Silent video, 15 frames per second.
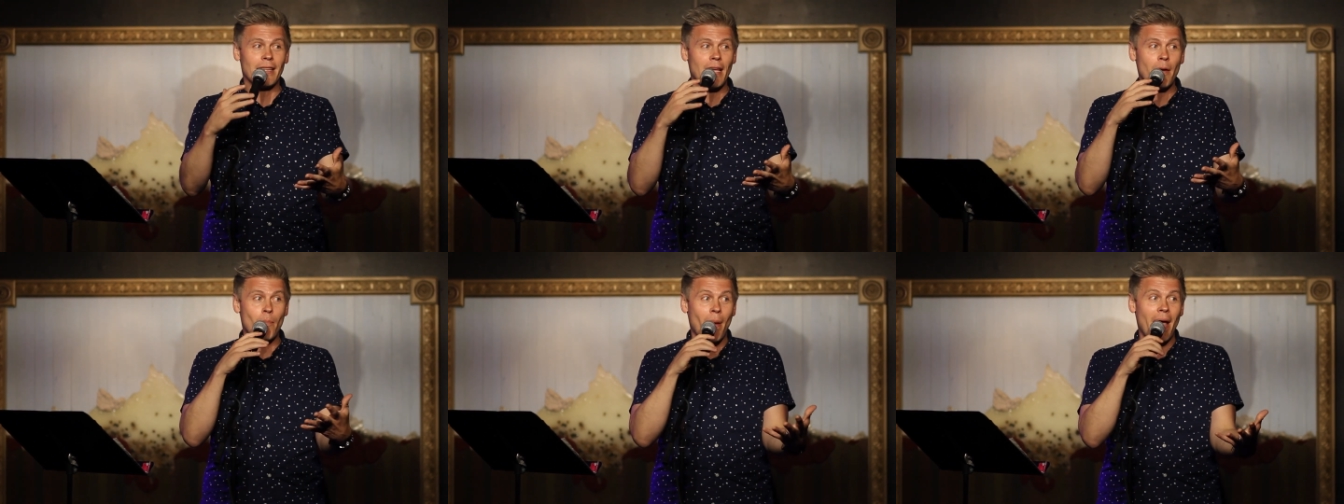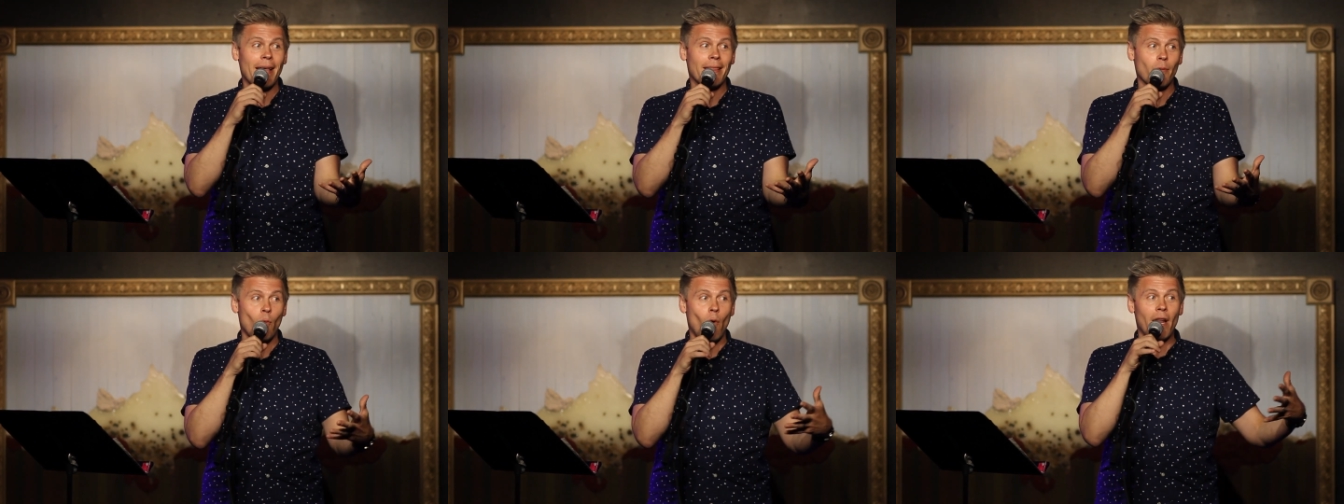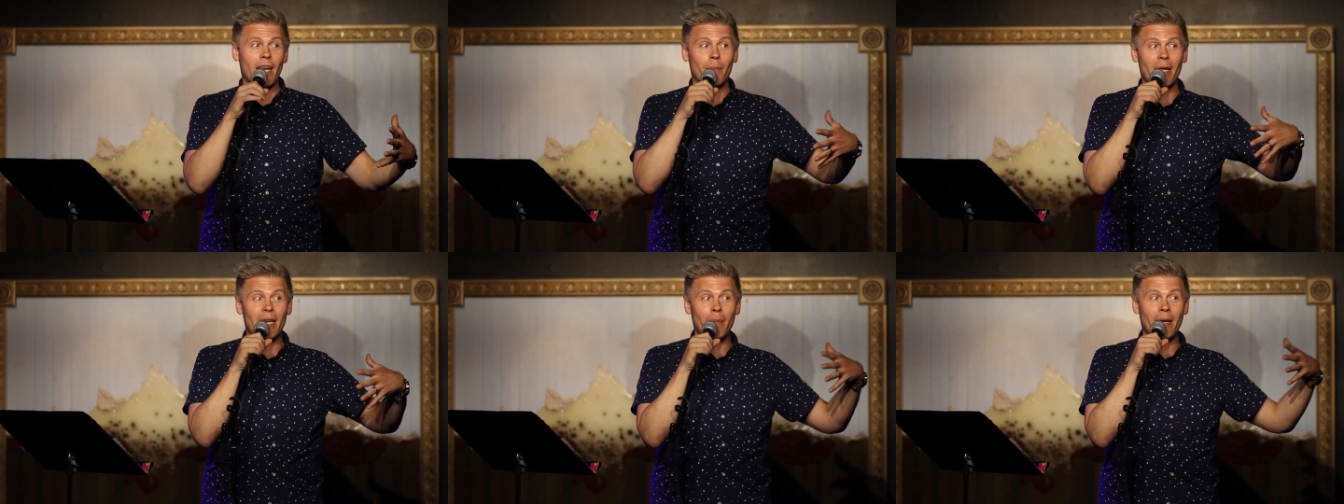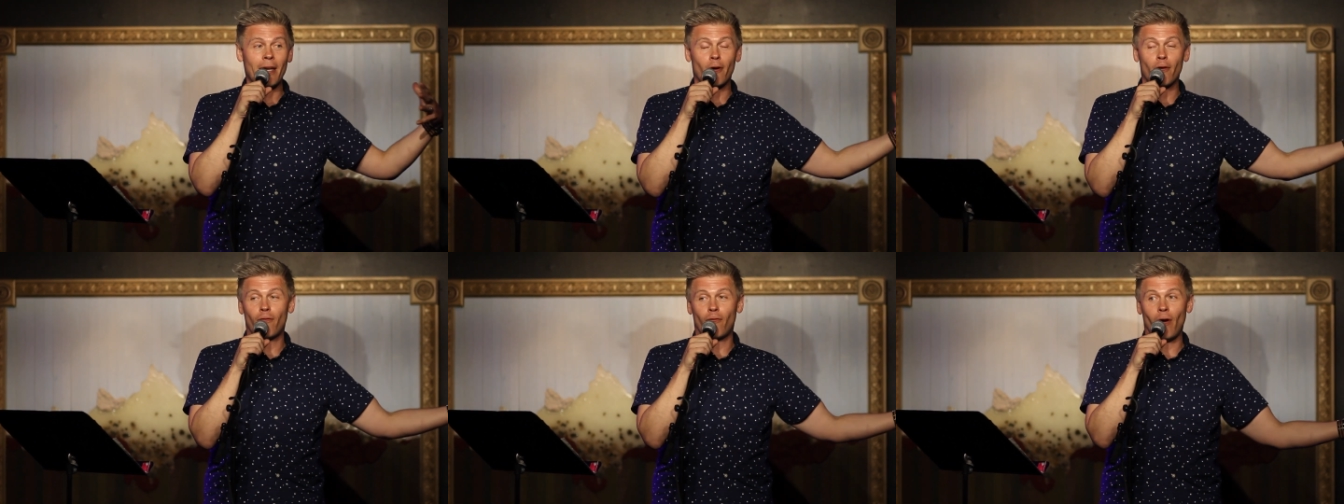that Beth wanting me to meet
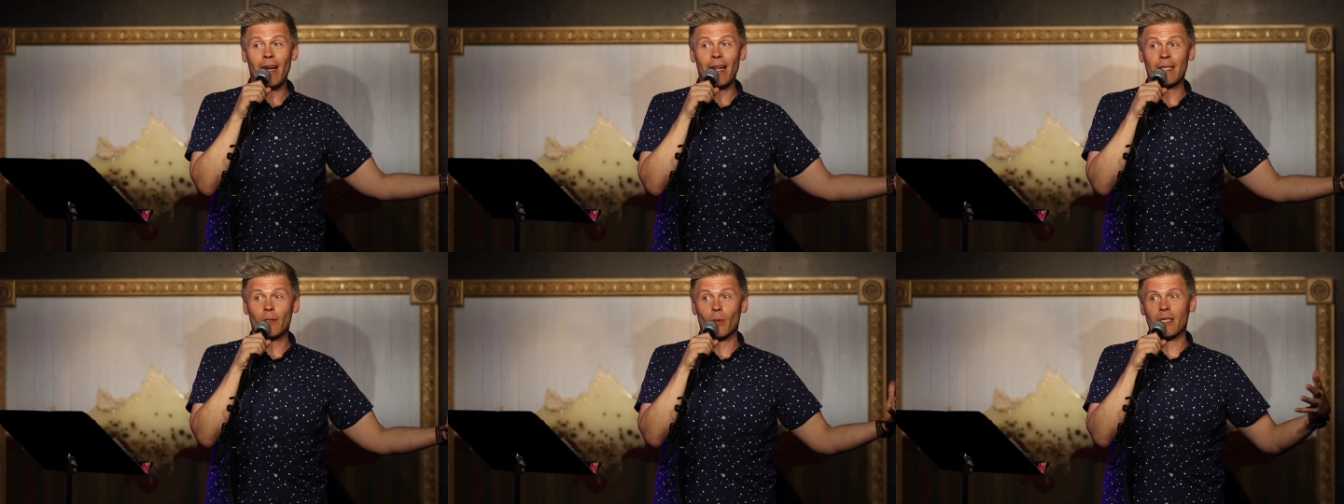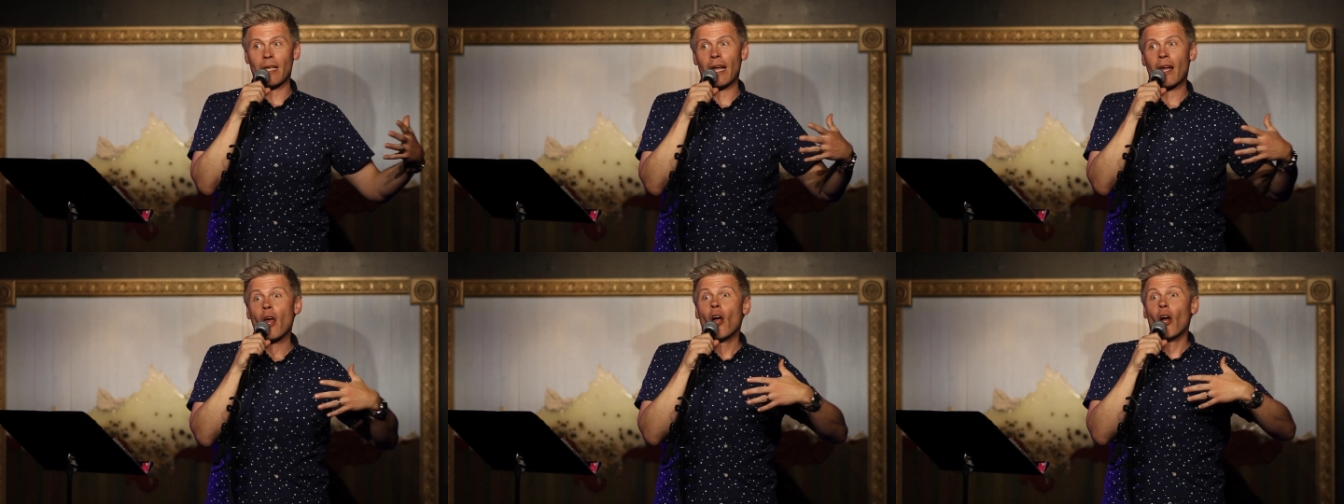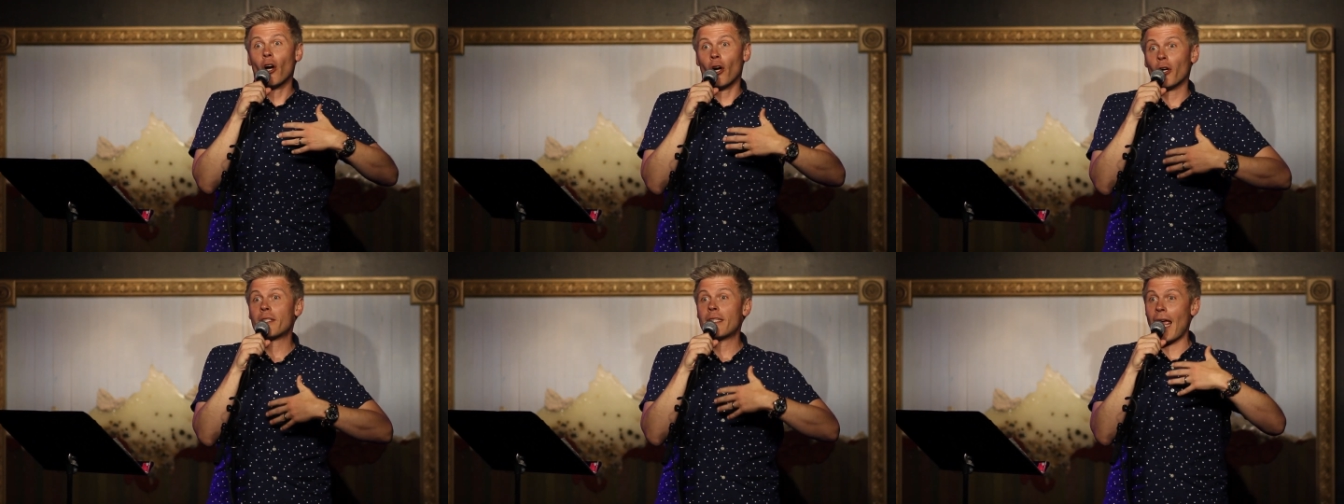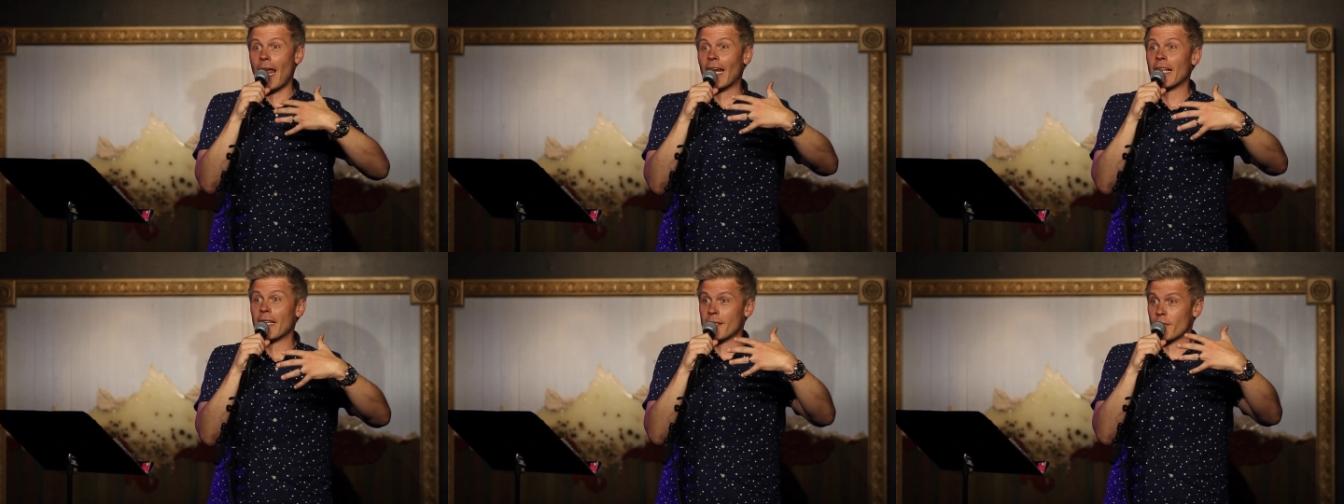her friends was like her
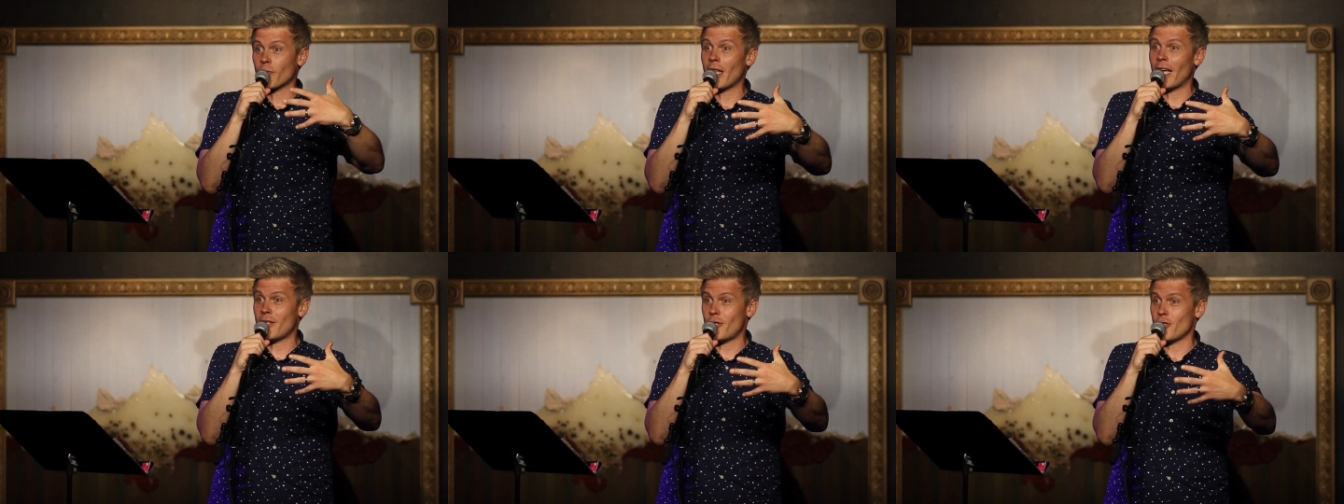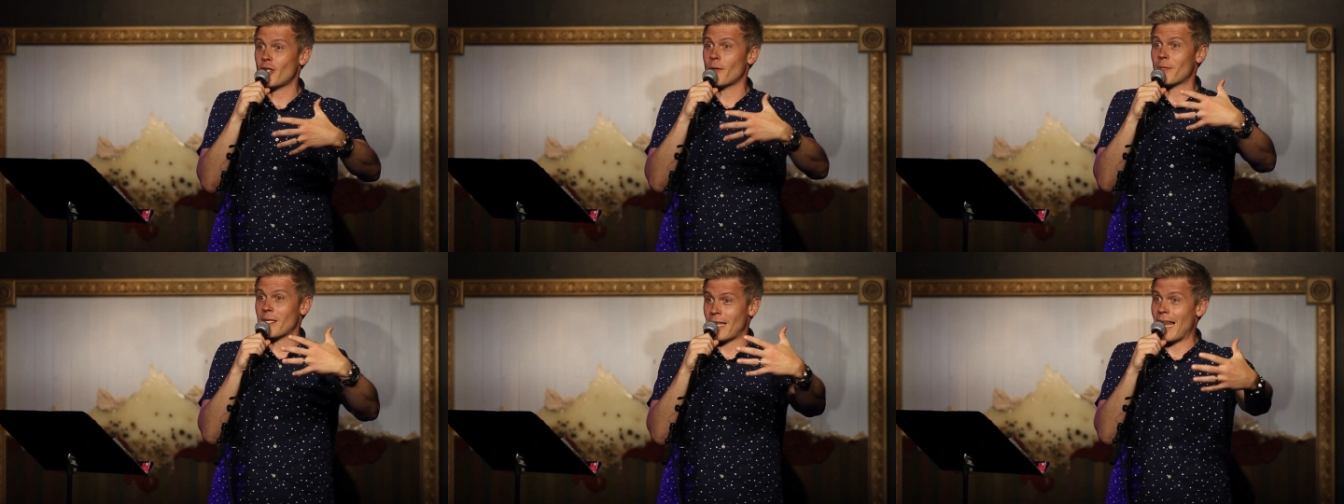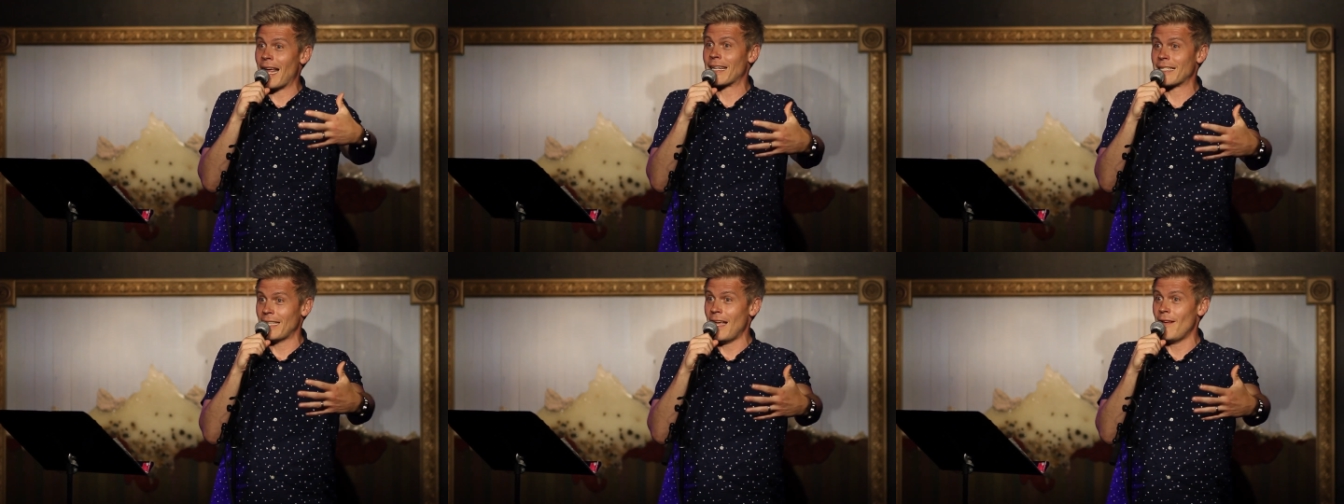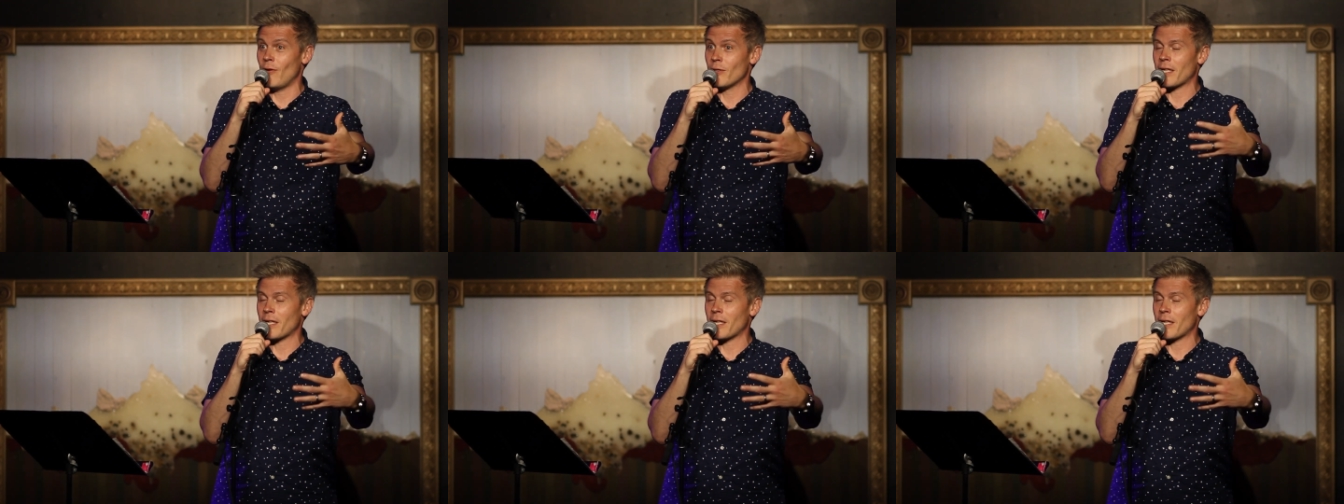taking this relationship to the next level.